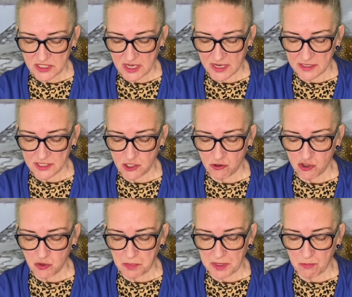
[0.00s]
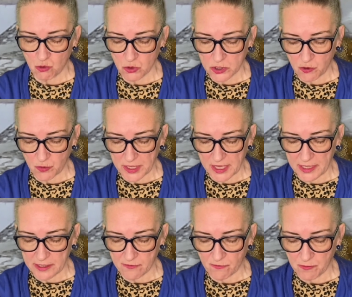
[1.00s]
telling you to be more
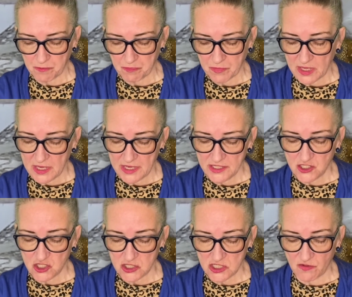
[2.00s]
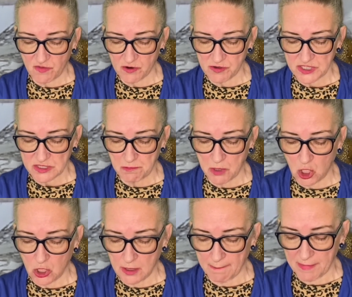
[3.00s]
creative. It's just a very
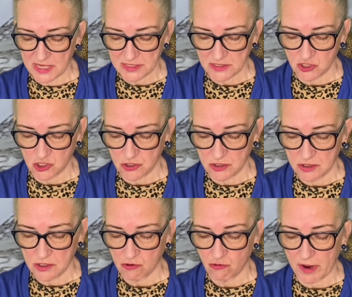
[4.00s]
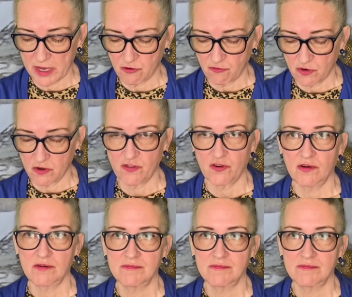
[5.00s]
small messenger, grandfather.